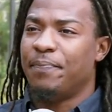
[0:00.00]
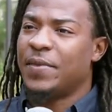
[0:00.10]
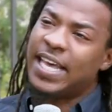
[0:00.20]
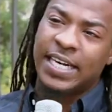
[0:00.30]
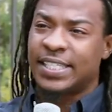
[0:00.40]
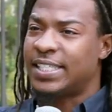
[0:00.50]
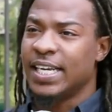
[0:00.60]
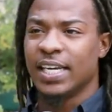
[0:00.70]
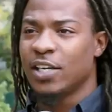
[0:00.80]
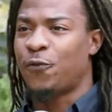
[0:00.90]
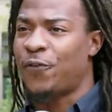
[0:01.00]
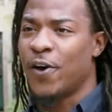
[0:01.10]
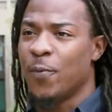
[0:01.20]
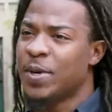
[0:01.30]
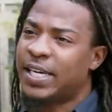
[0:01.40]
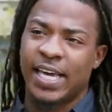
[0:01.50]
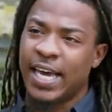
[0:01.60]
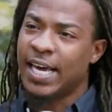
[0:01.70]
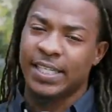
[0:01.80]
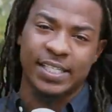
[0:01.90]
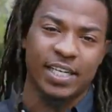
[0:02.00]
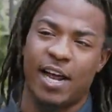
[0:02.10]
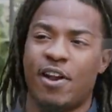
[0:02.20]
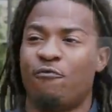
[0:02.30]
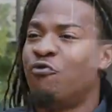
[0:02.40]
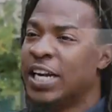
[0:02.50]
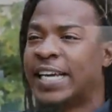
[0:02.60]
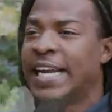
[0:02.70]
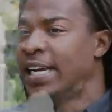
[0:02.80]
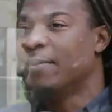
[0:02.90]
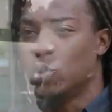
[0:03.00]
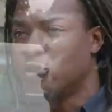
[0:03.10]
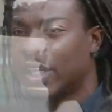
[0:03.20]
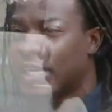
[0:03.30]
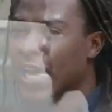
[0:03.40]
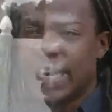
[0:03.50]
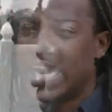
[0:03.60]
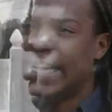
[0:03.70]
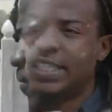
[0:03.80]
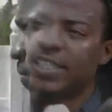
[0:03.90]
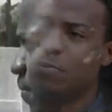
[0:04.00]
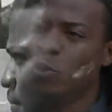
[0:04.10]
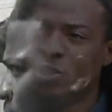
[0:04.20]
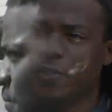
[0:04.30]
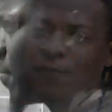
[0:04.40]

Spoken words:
the inner city, you feel me? The kids that really get into music, not just music